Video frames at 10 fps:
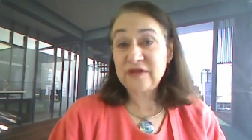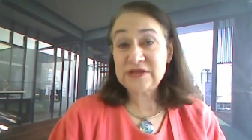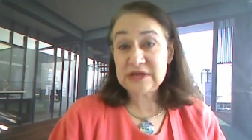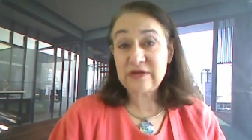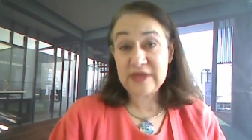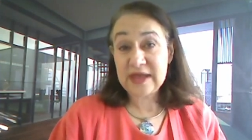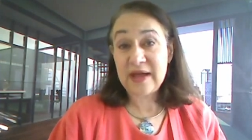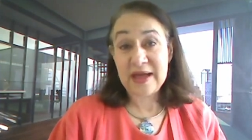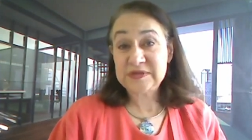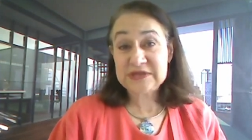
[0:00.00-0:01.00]
every single
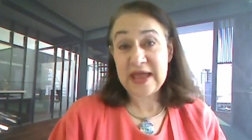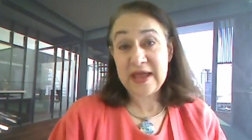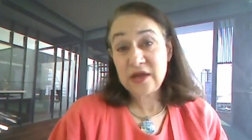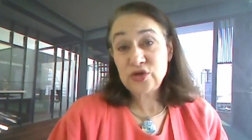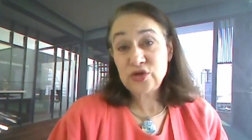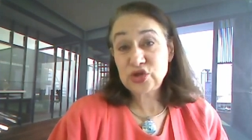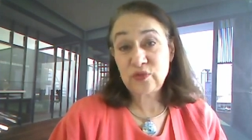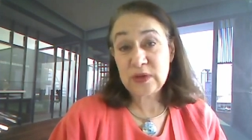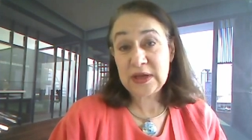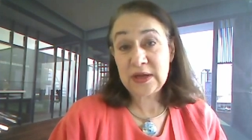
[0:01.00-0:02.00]
thing I'm saying, and you
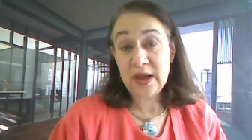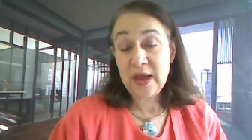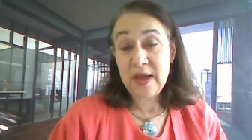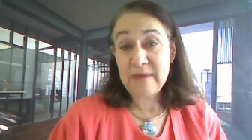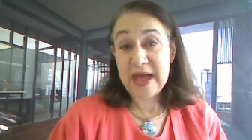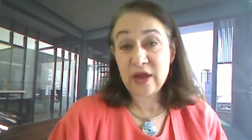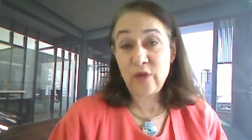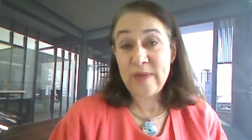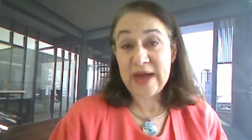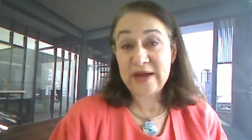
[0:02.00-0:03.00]
should read
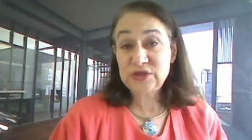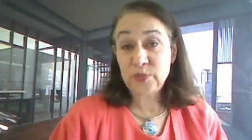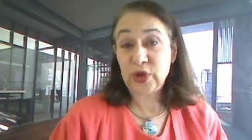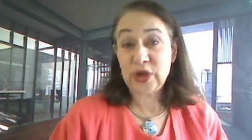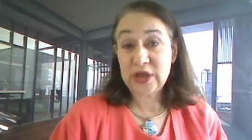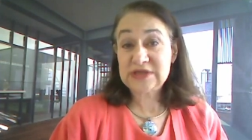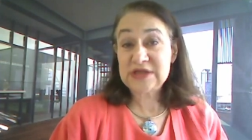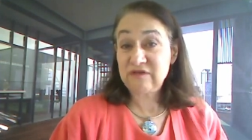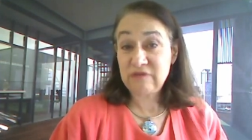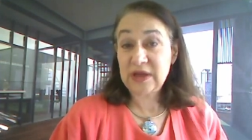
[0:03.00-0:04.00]
Michael O'Bannon's book. It's
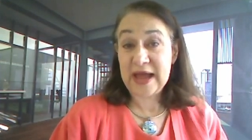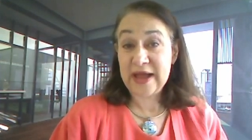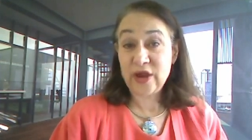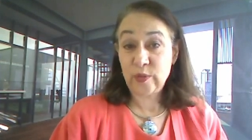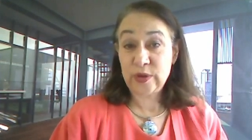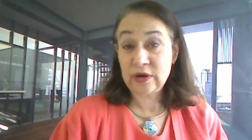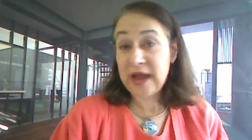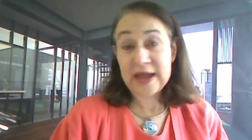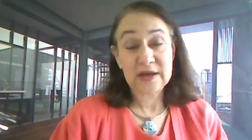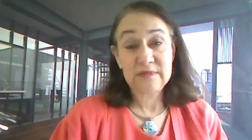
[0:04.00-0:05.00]
a real eye opener,
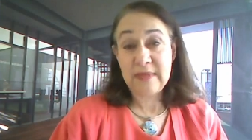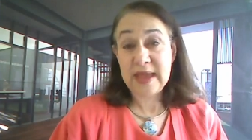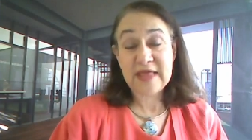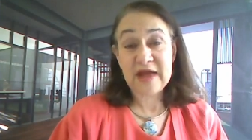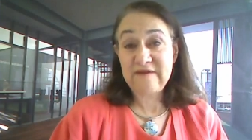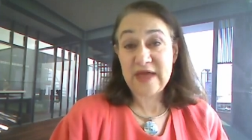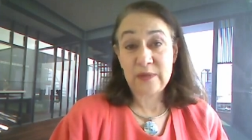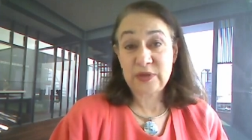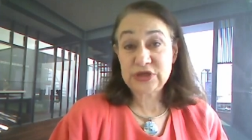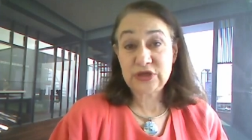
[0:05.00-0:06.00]
and I can make that
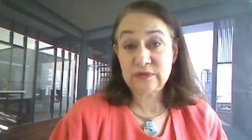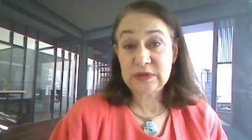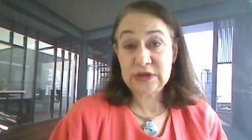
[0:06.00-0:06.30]
available to your